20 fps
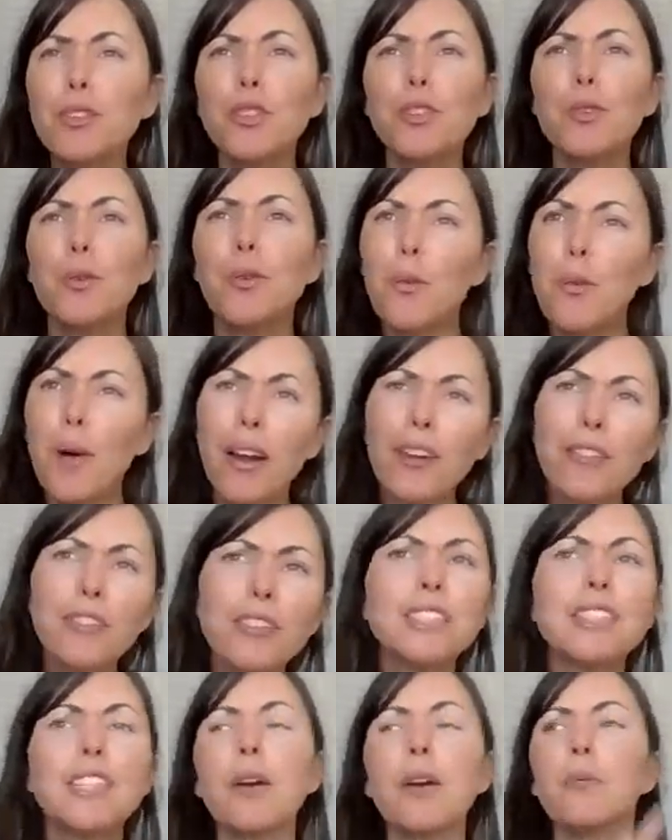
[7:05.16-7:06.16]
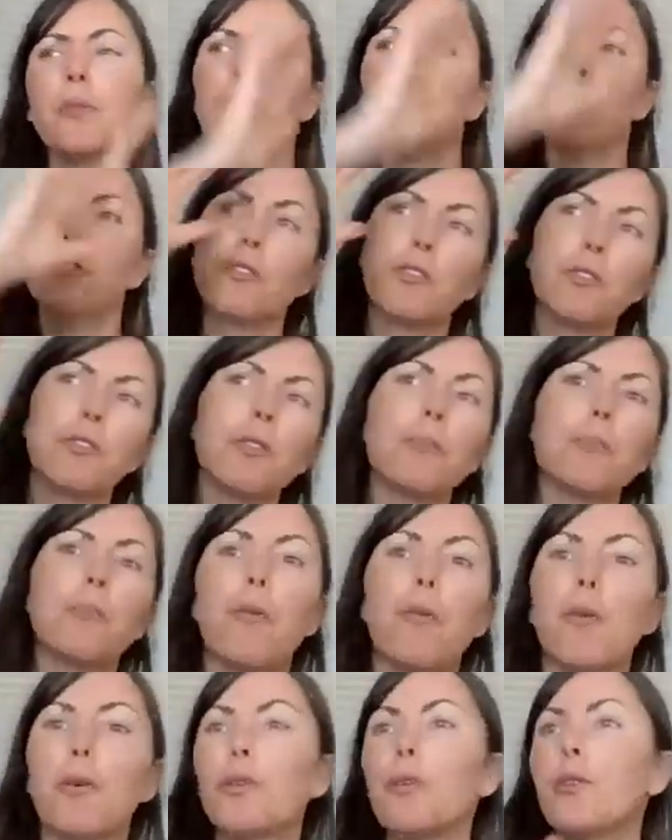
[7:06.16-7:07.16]
you know, every time we move through a
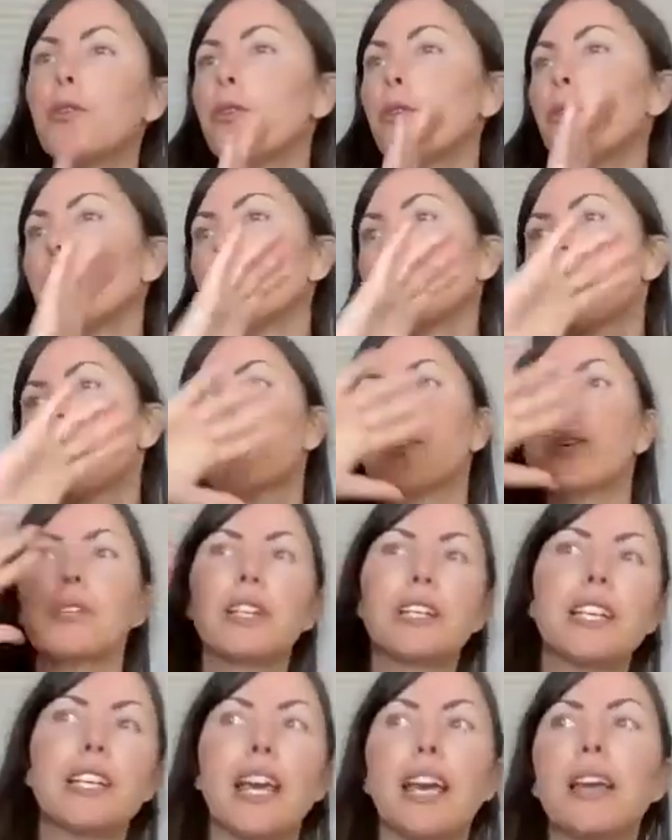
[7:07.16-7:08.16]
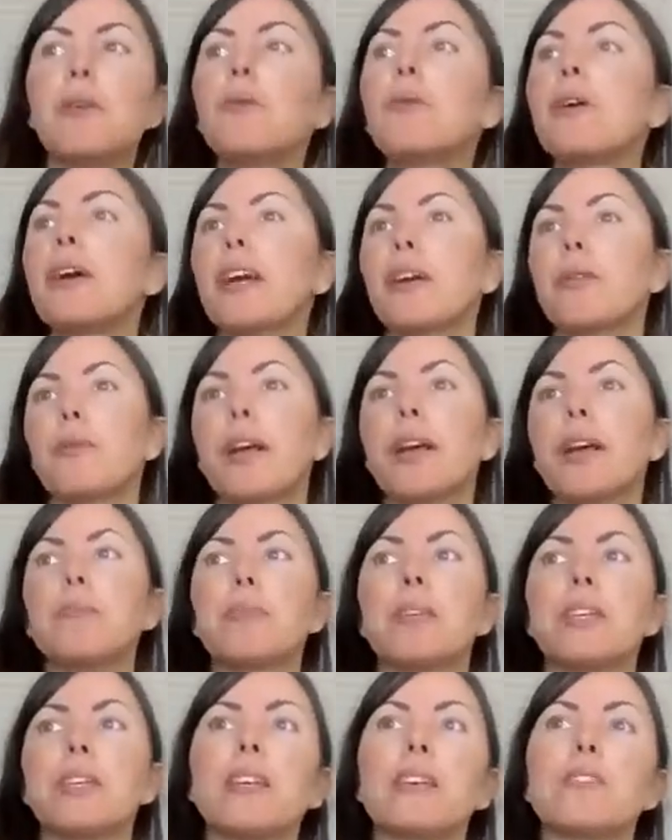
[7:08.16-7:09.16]
portal or a gateway, right?
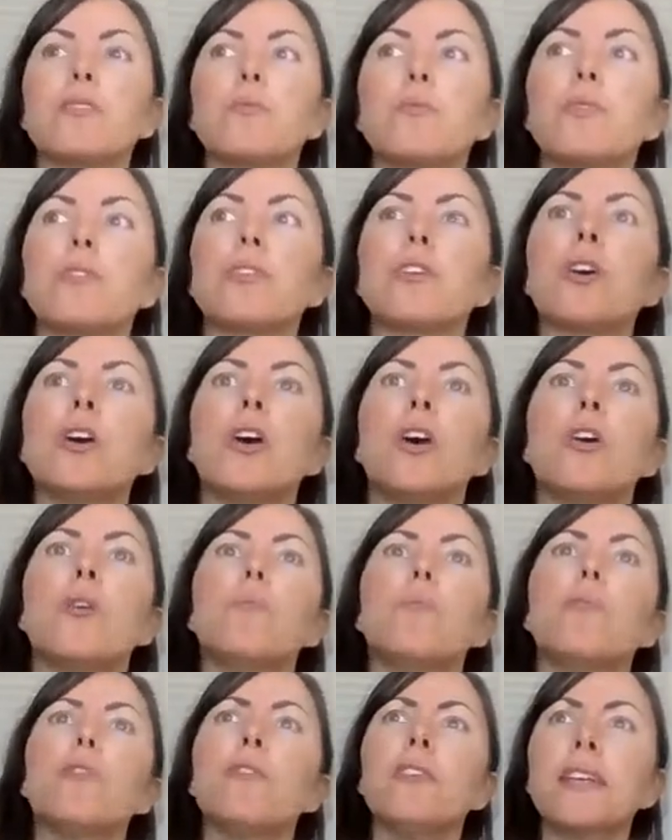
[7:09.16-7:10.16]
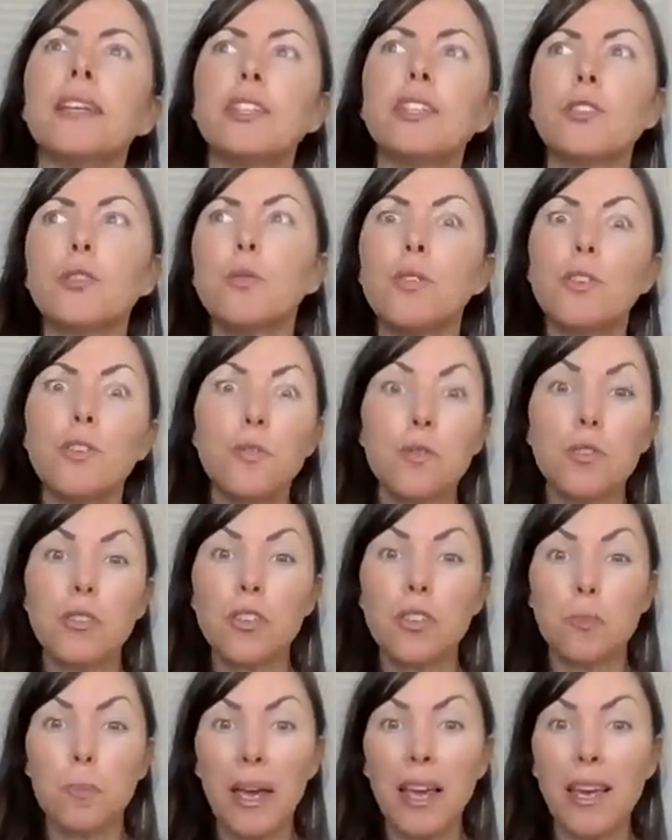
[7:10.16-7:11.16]
Because we're moving into a new
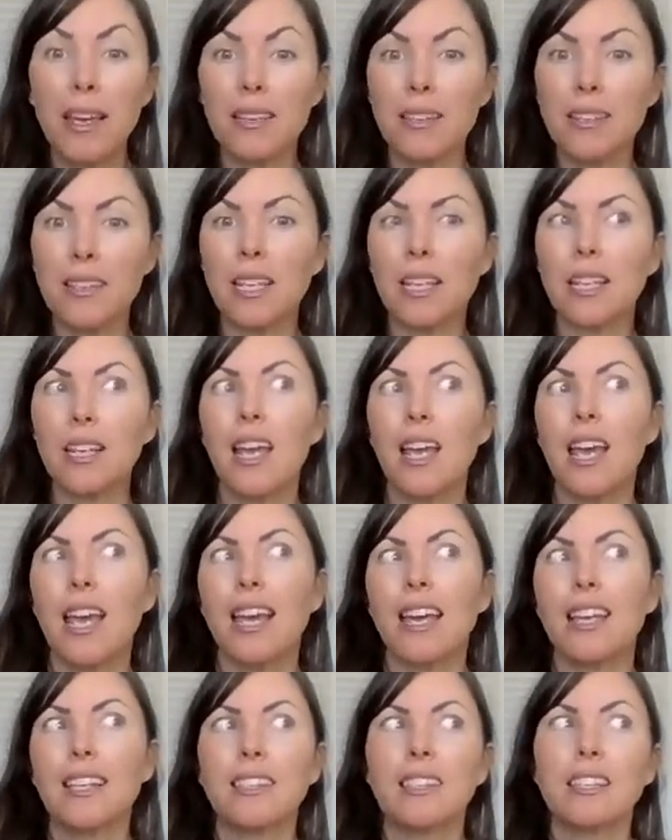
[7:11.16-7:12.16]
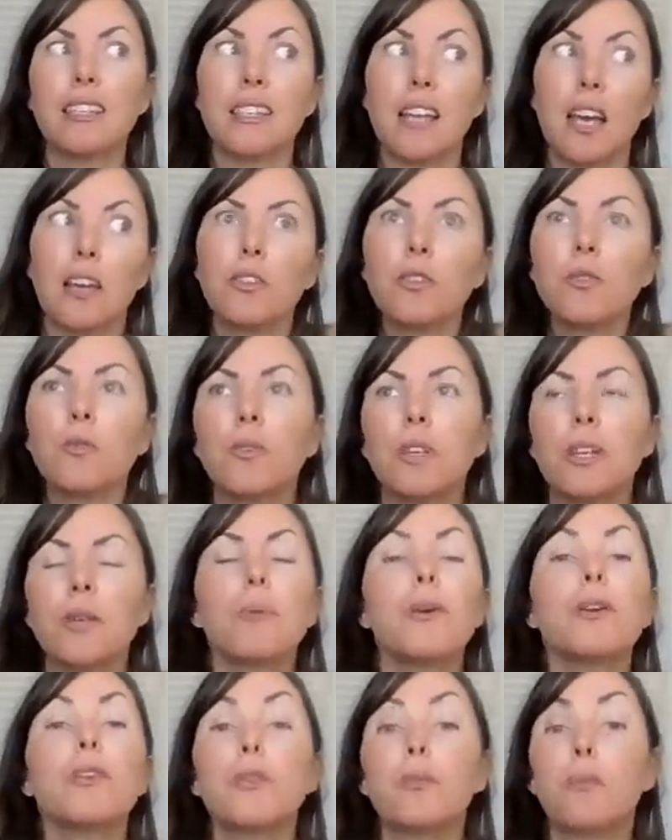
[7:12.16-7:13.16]
space and it's a death and
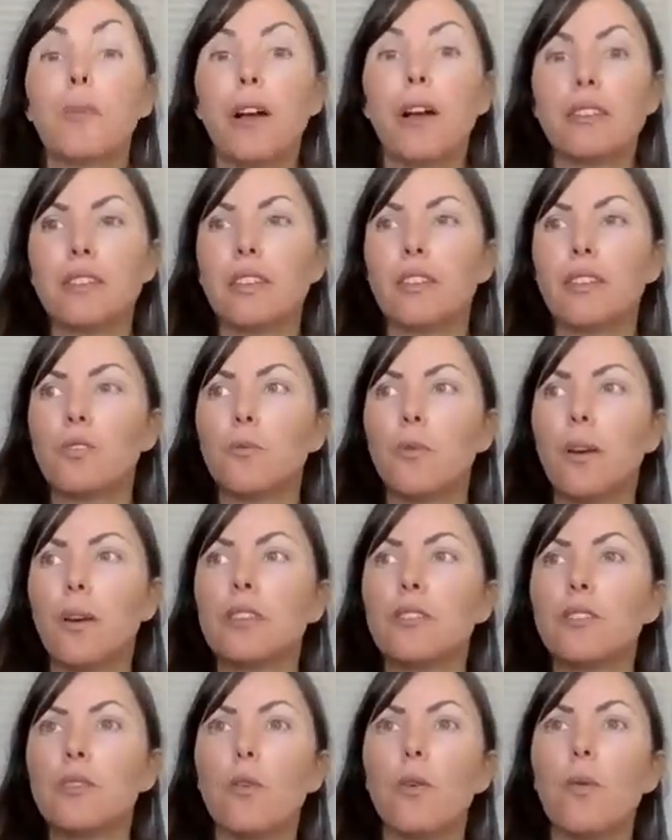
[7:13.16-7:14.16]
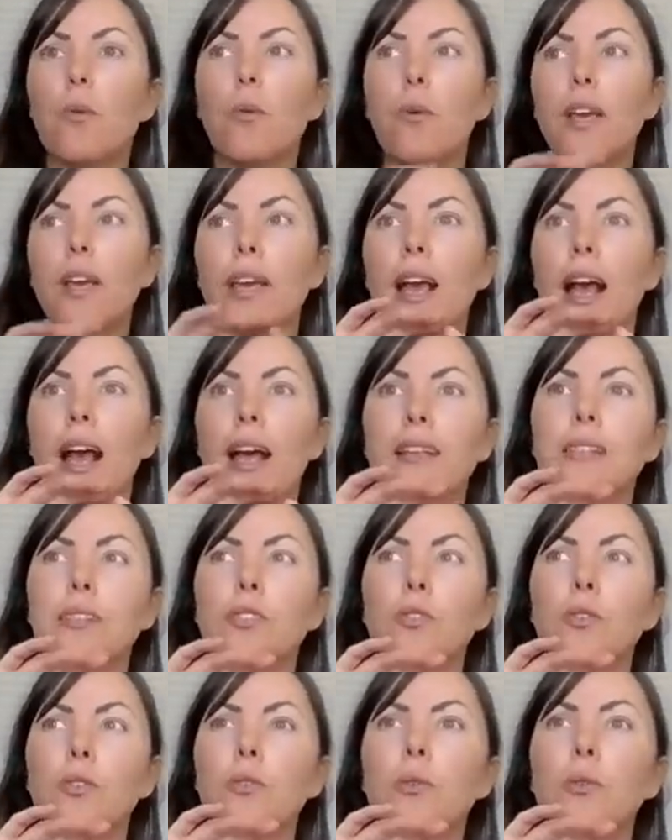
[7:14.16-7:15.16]
rebirth process, right? So it
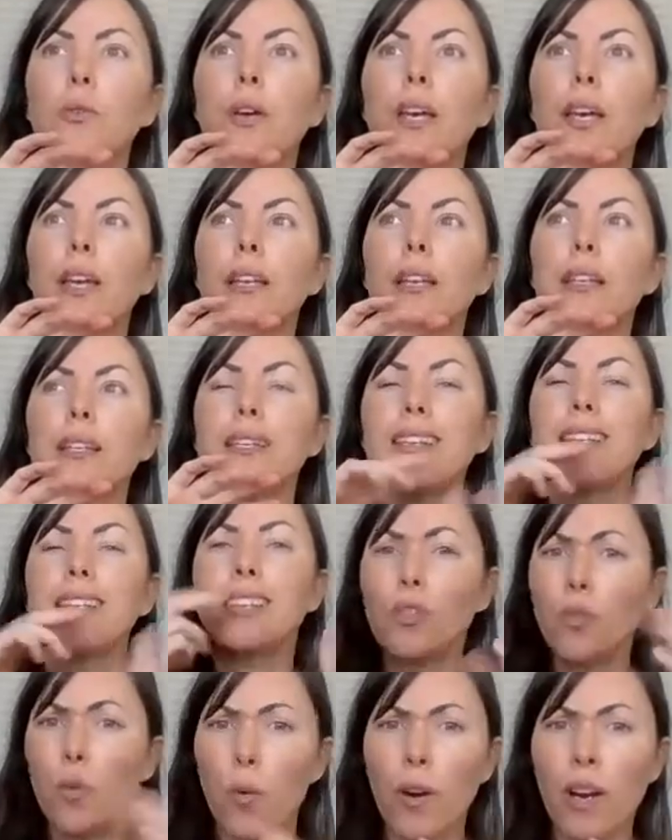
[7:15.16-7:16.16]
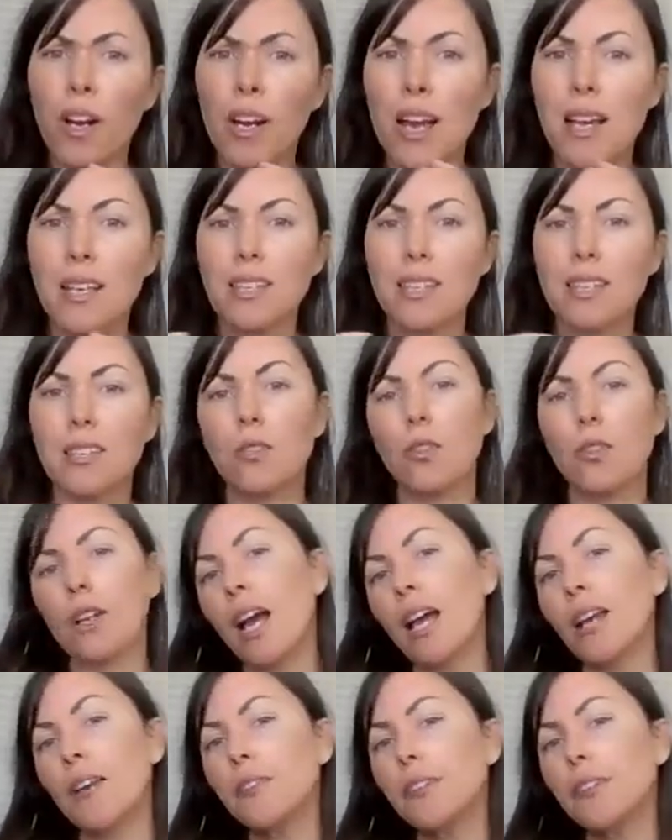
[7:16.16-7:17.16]
disorganizes or
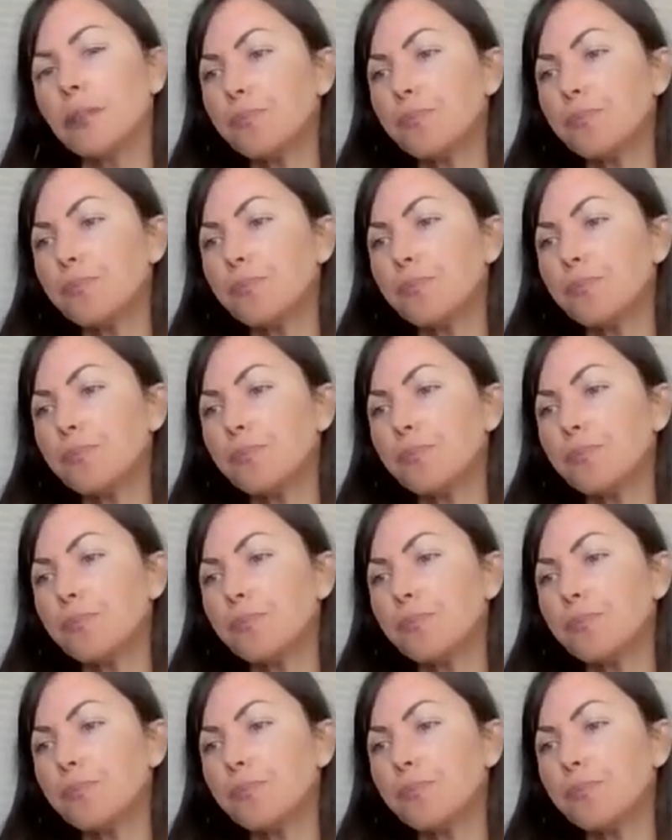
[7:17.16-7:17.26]
kind of